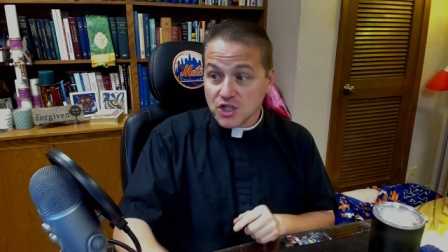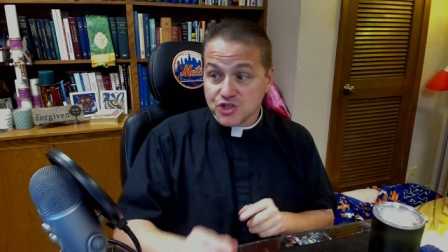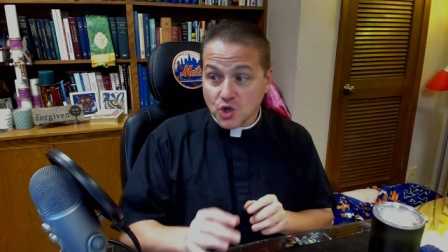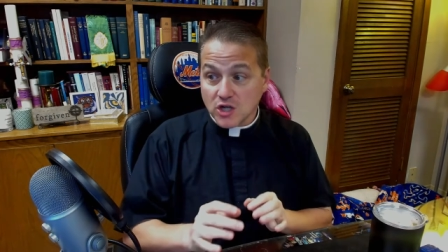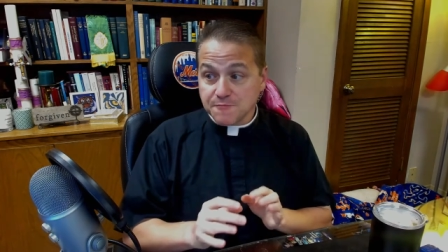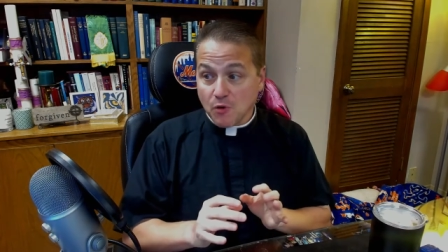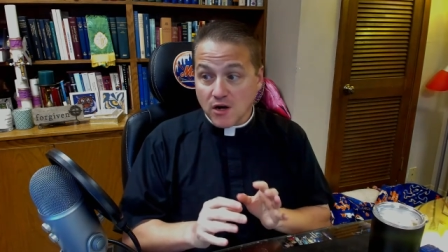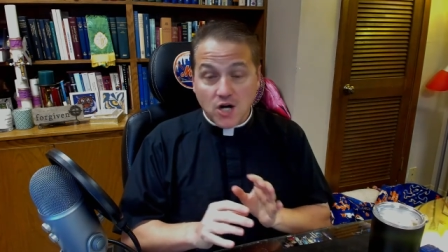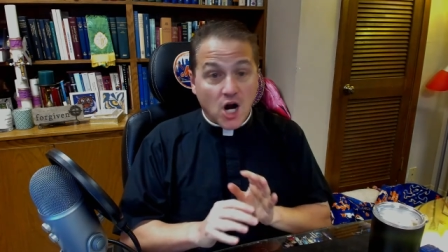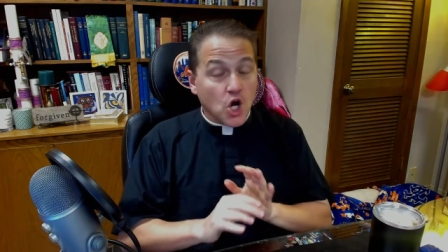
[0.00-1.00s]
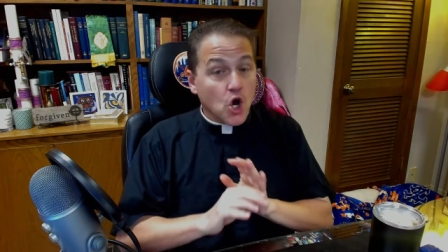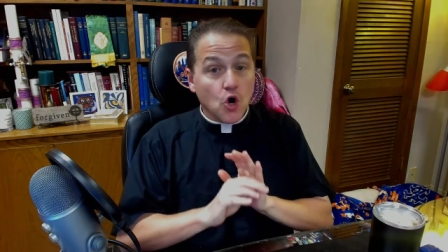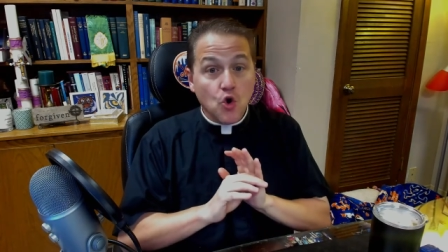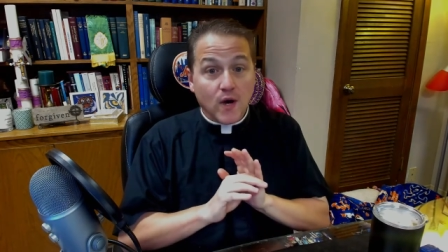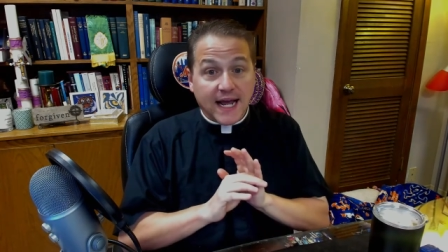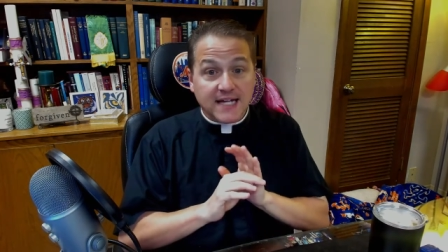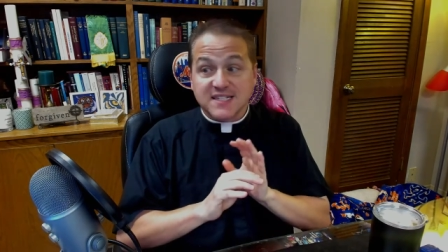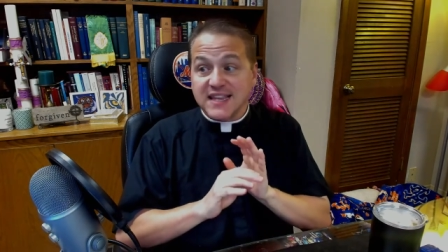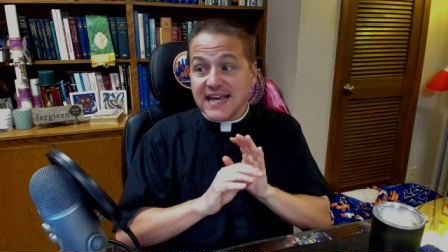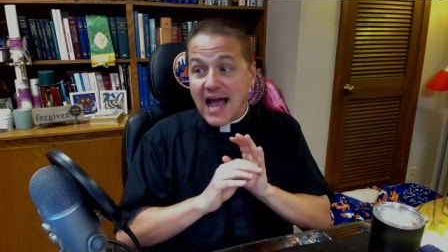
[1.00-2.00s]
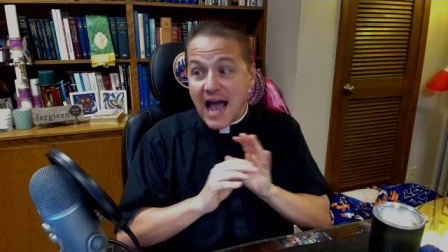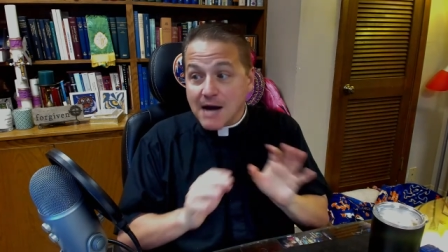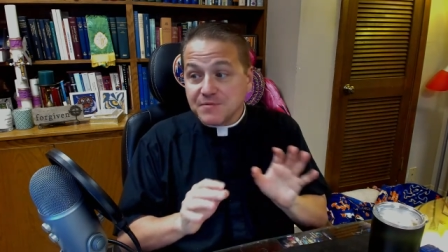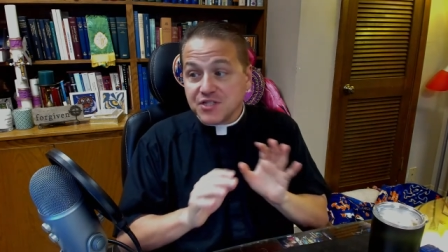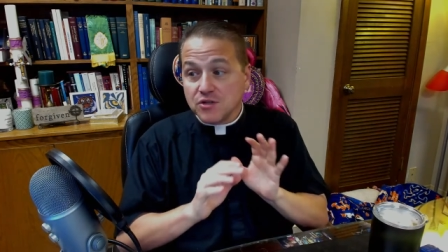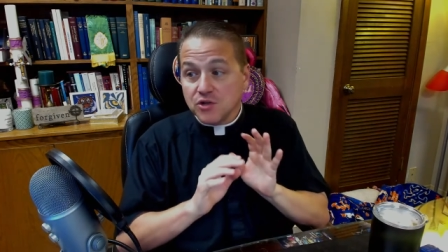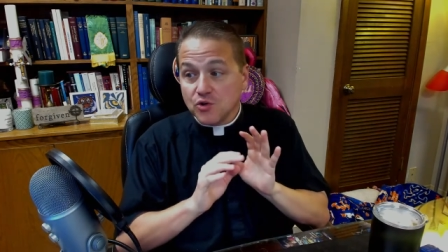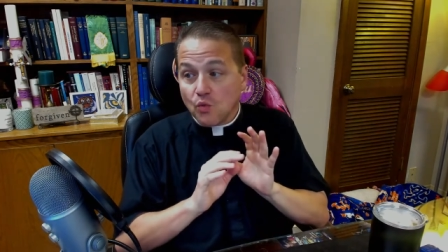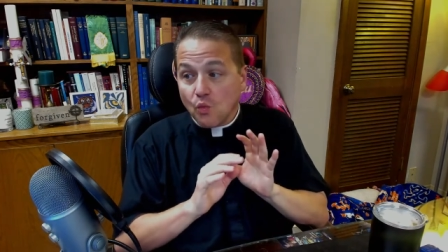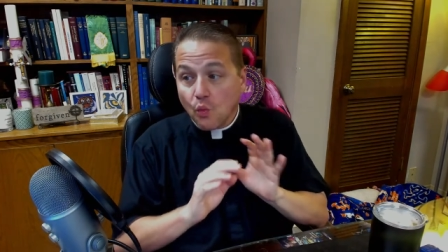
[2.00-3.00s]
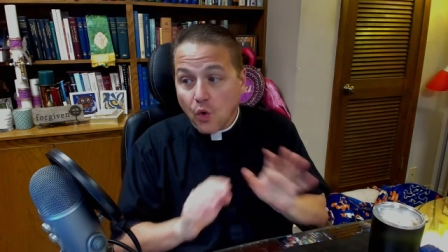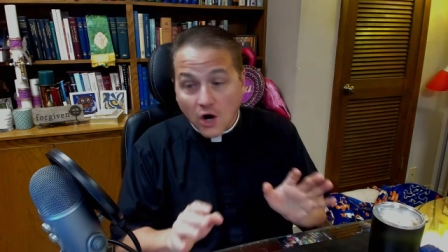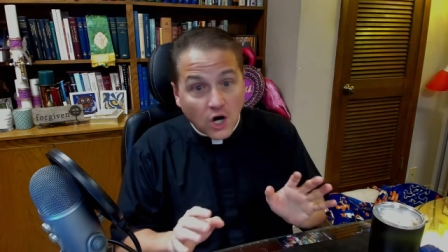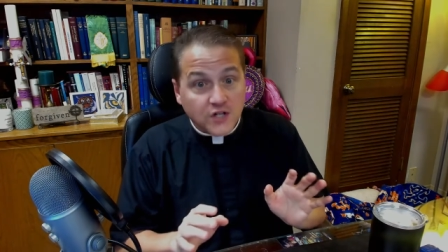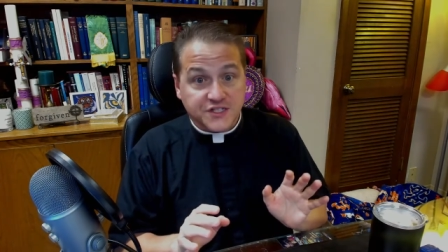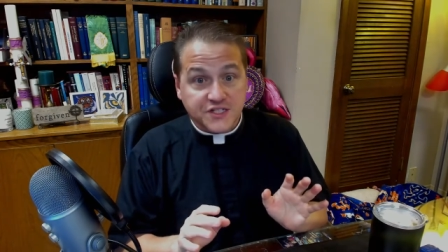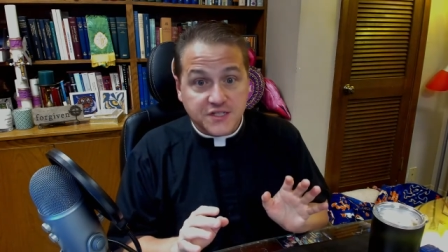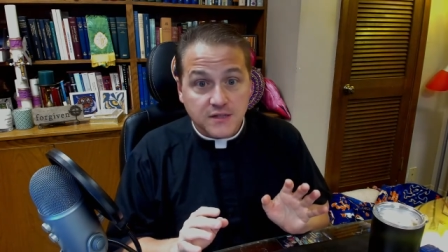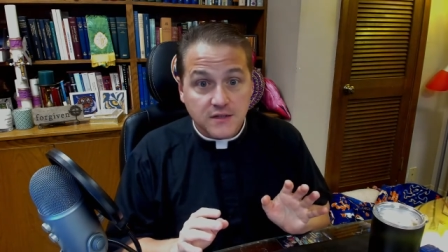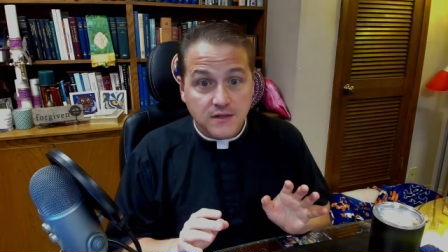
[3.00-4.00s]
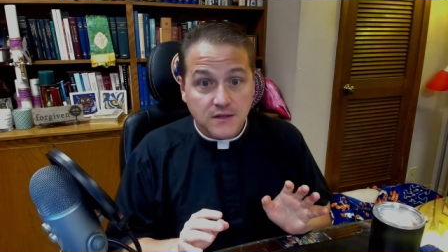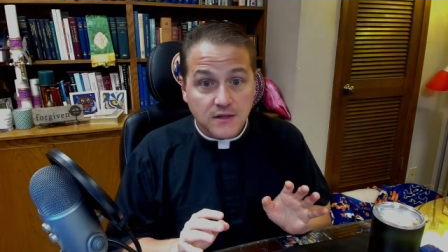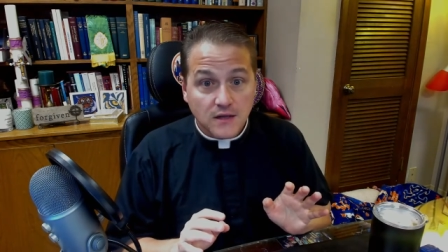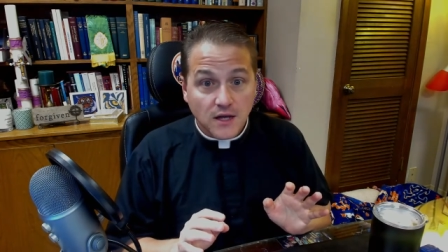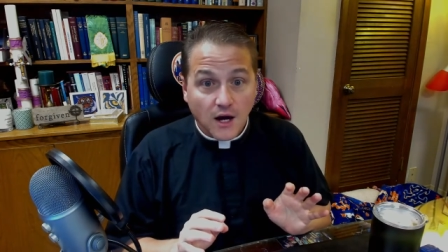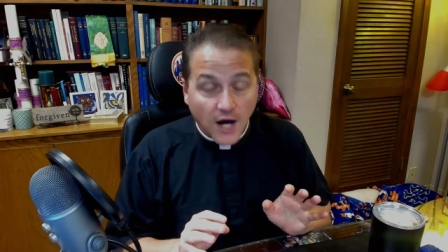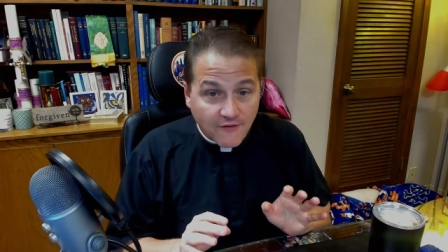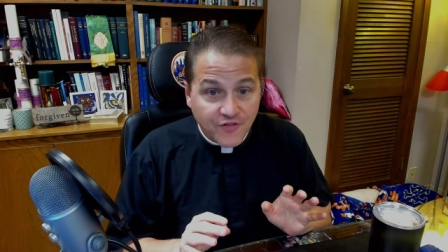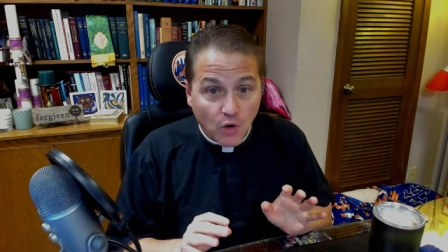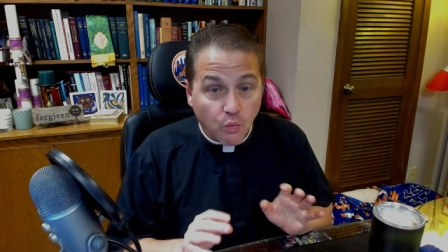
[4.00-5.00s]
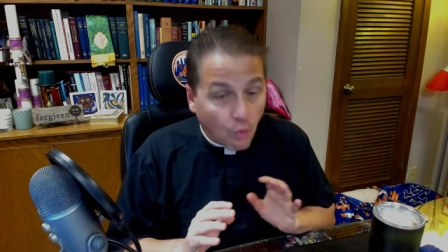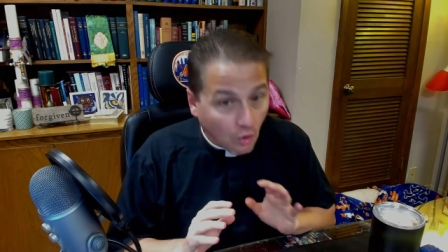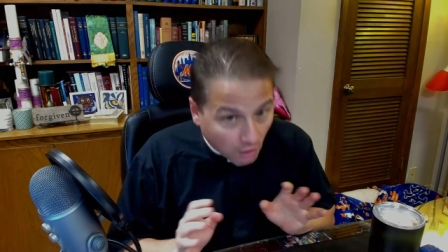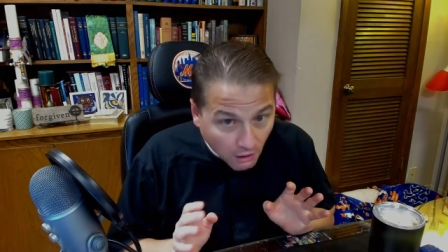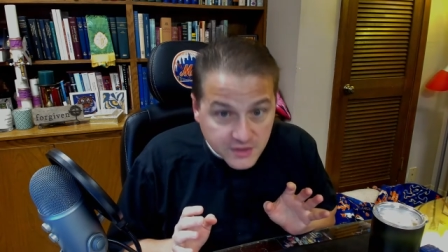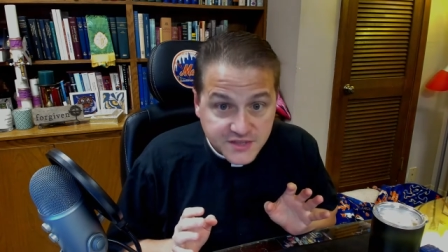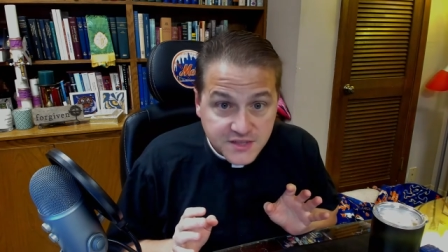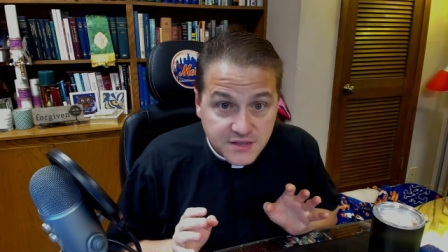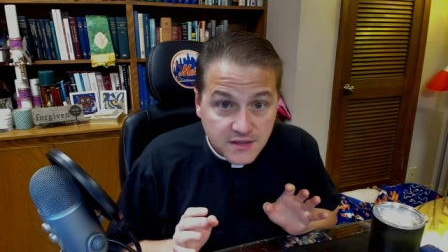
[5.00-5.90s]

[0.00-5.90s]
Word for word: George Borghardt, who is the absolute worst of the worst.